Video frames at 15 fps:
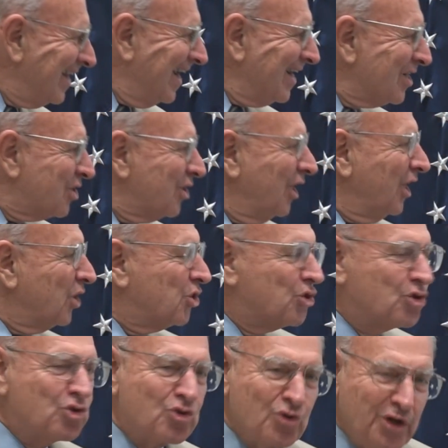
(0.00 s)
And that's
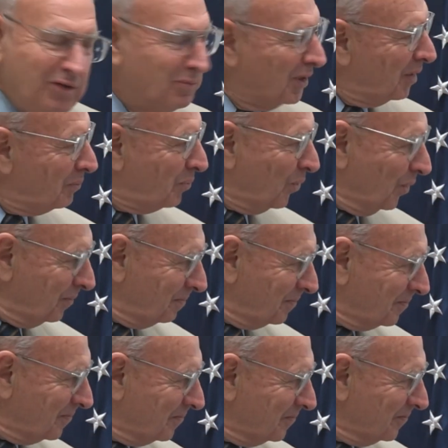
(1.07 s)
extremely important.
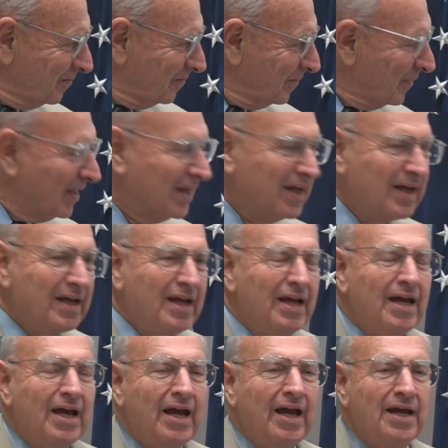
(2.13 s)

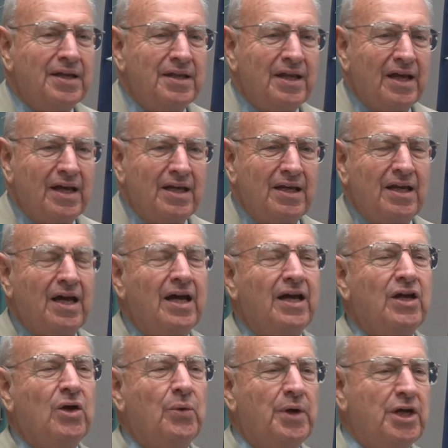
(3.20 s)
And then
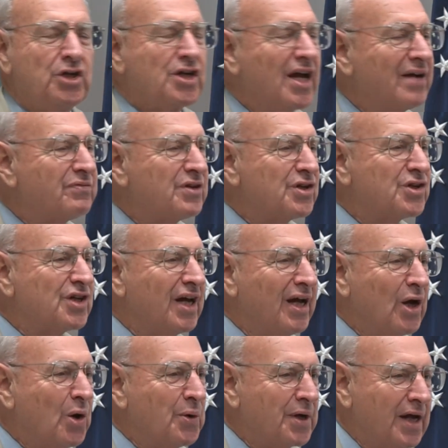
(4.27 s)
you each have to
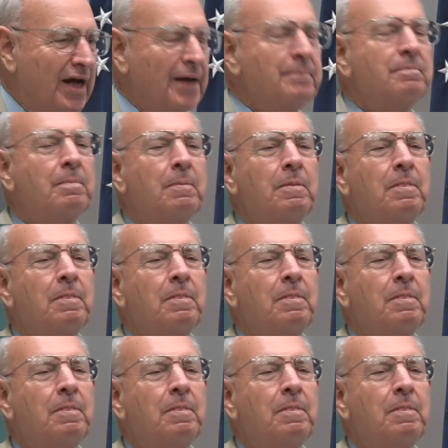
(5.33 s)
say, okay,